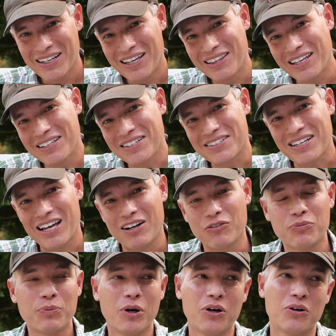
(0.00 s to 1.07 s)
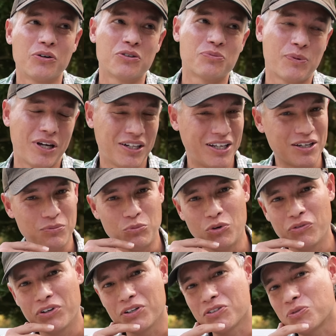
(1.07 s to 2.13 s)
and they just kind of pose by like
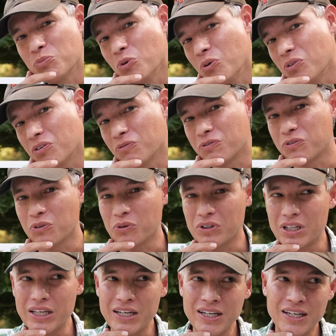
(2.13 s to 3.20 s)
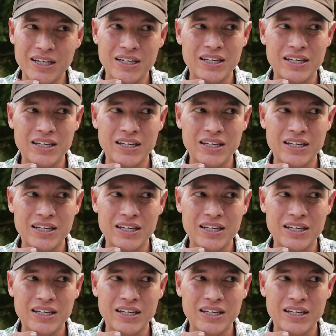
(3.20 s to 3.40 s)
moving smooth and fluidly.